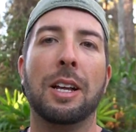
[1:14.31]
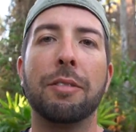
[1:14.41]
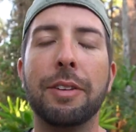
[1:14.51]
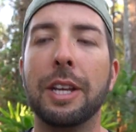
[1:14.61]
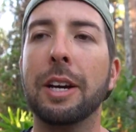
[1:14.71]

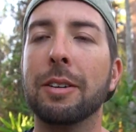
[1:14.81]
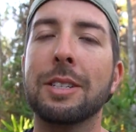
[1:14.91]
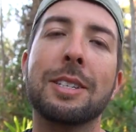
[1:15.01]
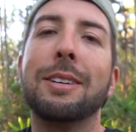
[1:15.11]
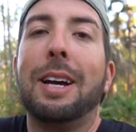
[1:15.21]
a video.
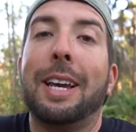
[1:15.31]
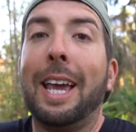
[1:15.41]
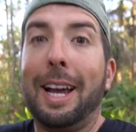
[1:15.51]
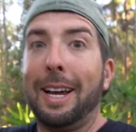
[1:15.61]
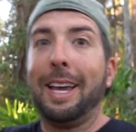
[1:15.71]
And still, I
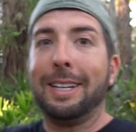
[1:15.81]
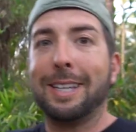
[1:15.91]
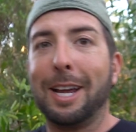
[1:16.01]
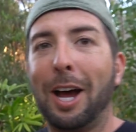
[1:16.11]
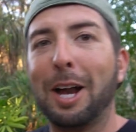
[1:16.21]
can't
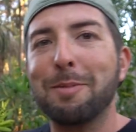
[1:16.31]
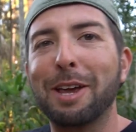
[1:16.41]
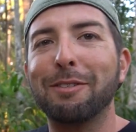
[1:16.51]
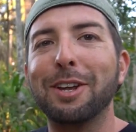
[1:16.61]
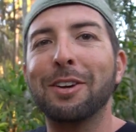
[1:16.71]
say I know how to
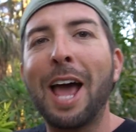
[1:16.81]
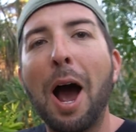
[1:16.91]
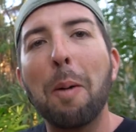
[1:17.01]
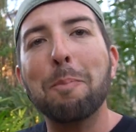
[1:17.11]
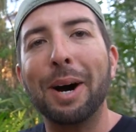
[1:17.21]
make a video
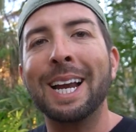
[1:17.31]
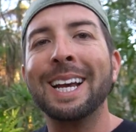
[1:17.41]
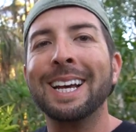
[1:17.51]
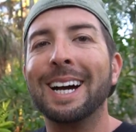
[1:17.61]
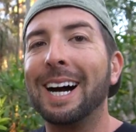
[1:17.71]
now, but
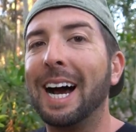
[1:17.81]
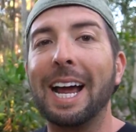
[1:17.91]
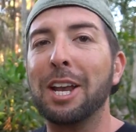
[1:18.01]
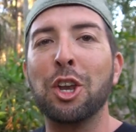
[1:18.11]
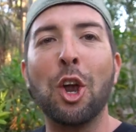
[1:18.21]

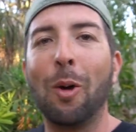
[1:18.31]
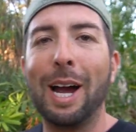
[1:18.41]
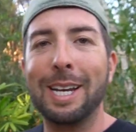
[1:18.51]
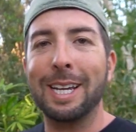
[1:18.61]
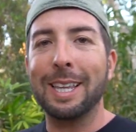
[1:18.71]
I had no
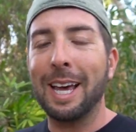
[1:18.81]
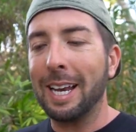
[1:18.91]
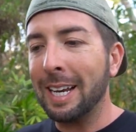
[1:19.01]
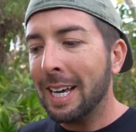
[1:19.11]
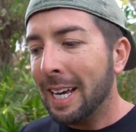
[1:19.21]
idea
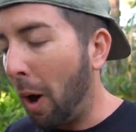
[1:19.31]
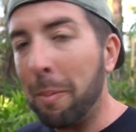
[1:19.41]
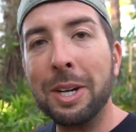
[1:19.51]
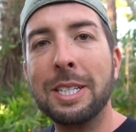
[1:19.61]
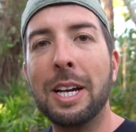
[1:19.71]
then.
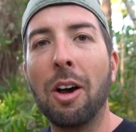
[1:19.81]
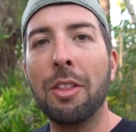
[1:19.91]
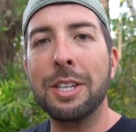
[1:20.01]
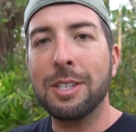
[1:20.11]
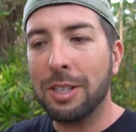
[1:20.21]
I'm gonna take
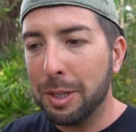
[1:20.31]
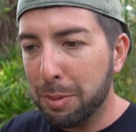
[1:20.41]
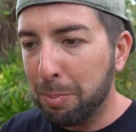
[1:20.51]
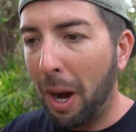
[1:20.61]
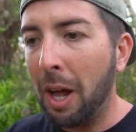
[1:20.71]
all these
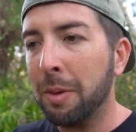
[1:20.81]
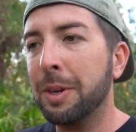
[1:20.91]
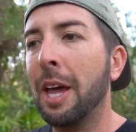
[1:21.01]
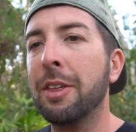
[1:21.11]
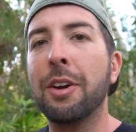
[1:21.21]
clips, pile them
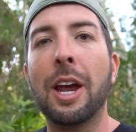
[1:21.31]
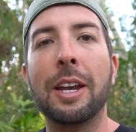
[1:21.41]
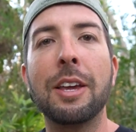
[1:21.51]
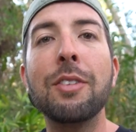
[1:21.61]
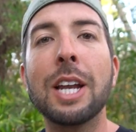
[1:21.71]
together
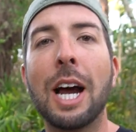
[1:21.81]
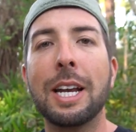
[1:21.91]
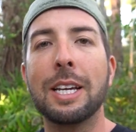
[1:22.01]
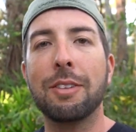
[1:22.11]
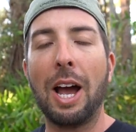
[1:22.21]
and give you an
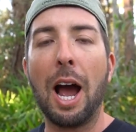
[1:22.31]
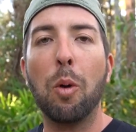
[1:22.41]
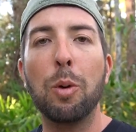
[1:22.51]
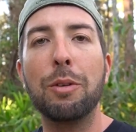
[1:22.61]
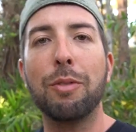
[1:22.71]
idea of
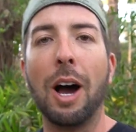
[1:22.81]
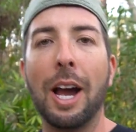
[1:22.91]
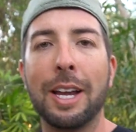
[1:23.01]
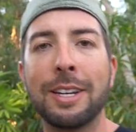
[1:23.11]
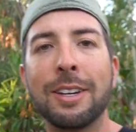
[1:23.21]
how we
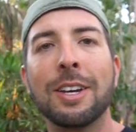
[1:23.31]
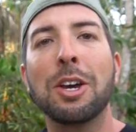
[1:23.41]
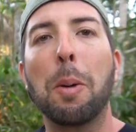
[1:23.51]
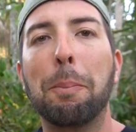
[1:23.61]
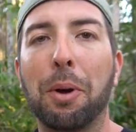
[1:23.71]
find
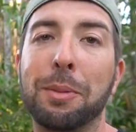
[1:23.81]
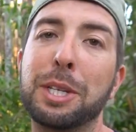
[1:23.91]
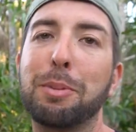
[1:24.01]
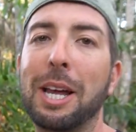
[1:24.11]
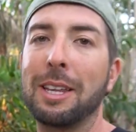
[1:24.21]

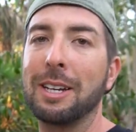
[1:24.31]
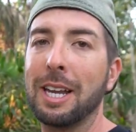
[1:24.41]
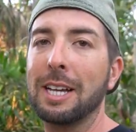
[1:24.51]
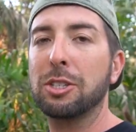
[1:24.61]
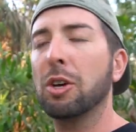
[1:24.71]
Burmese
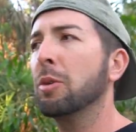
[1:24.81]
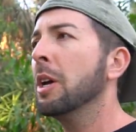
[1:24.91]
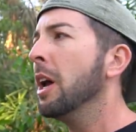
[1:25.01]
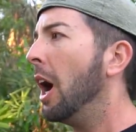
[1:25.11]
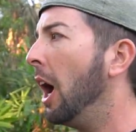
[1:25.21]
python nests. So
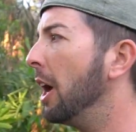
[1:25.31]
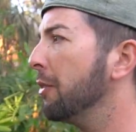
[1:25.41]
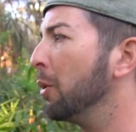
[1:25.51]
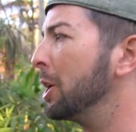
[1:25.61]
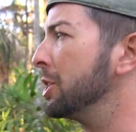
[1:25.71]

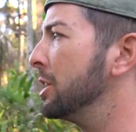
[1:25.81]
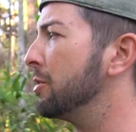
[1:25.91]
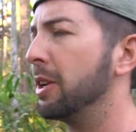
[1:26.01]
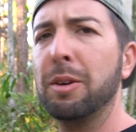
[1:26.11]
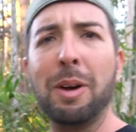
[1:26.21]
if you're watching
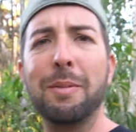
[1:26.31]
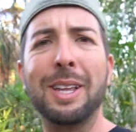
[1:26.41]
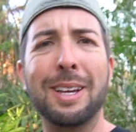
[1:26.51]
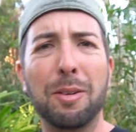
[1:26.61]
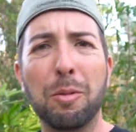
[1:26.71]
this video, you might
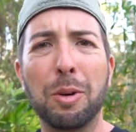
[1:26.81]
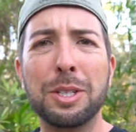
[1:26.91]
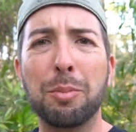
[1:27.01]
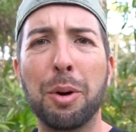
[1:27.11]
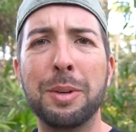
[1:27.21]
be like,
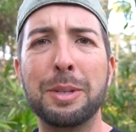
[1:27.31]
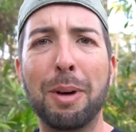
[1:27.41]
what's a Burmese